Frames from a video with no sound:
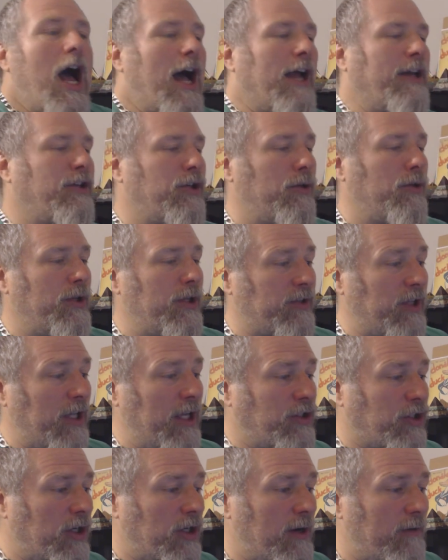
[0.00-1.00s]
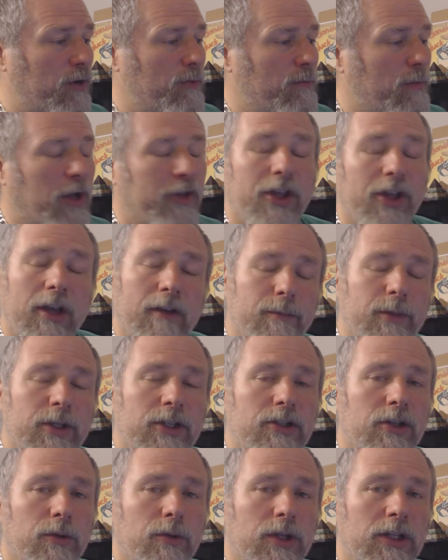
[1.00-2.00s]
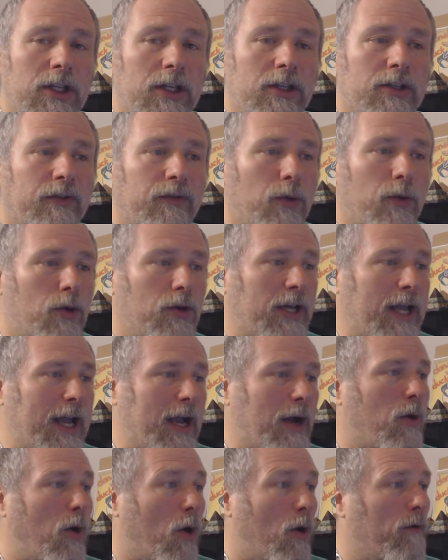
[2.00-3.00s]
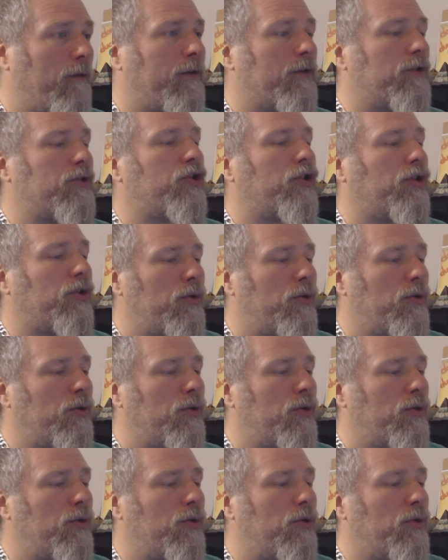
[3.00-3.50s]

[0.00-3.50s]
I do this each and every month. I've been doing this for now over